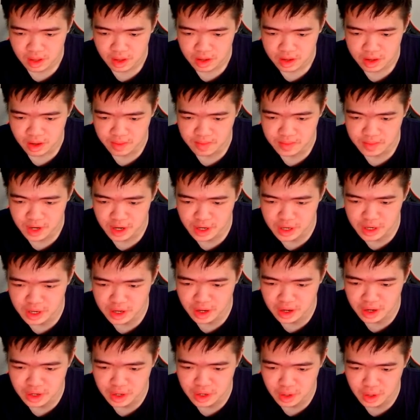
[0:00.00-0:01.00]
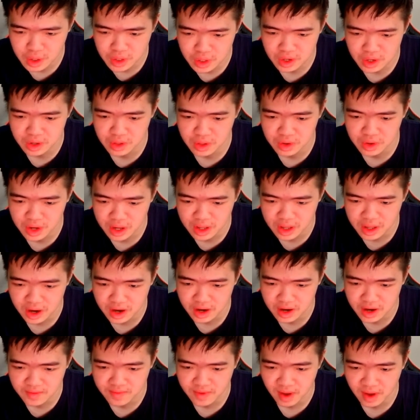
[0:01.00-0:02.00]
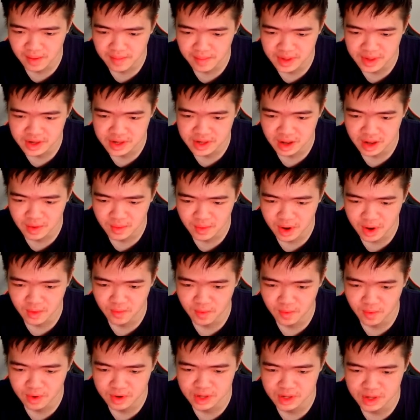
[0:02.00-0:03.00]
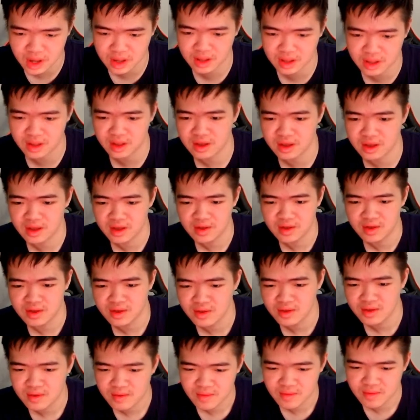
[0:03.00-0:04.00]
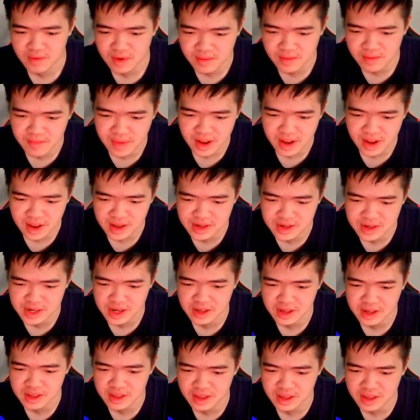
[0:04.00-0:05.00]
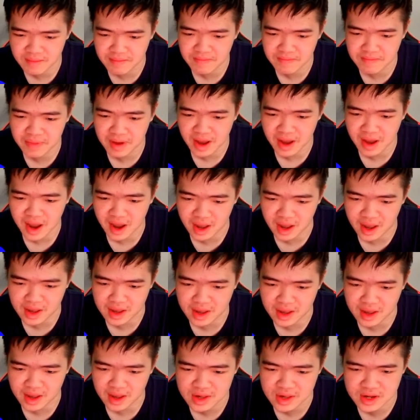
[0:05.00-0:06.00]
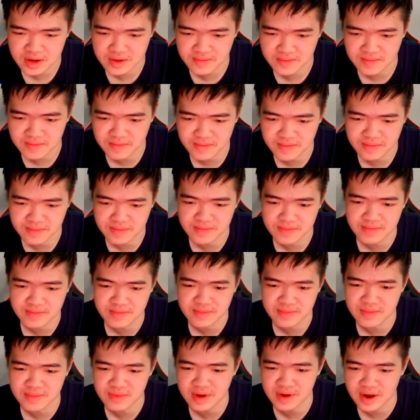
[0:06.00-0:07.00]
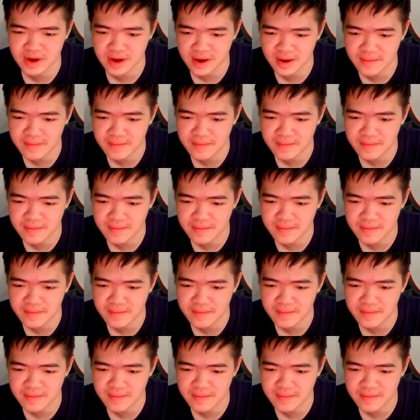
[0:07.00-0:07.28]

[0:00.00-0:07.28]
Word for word: so JJ does usually look at negative comments that are way worse than what Matt has said in the past. Hmm. Yeah.